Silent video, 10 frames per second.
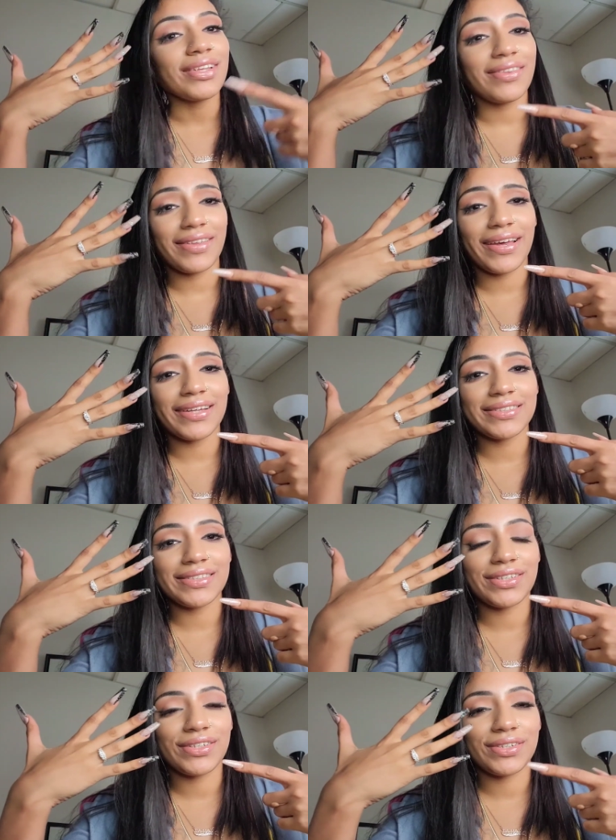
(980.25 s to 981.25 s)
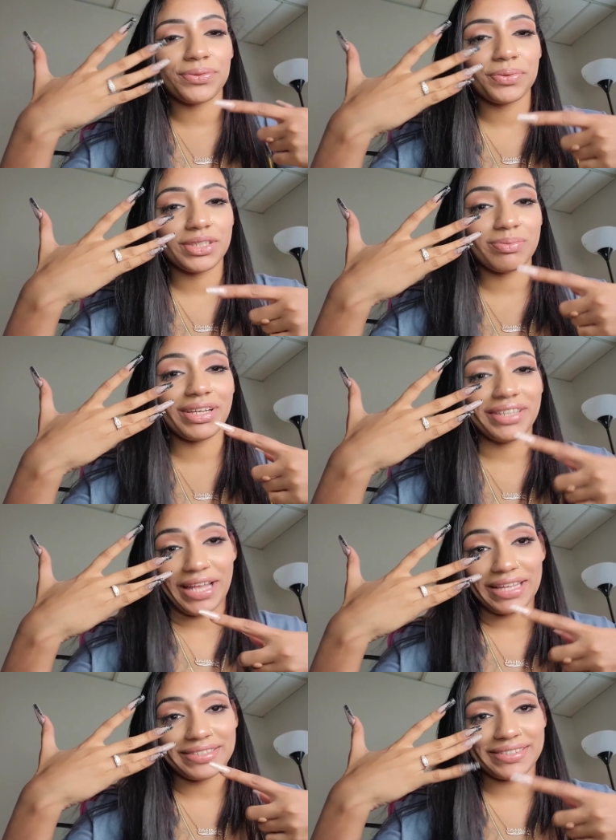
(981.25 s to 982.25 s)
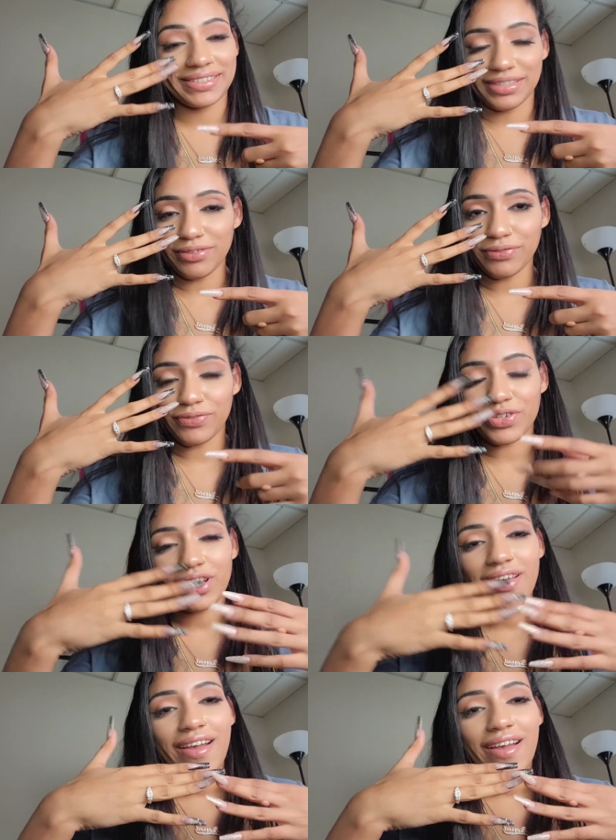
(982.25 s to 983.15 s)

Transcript: that was my last gift.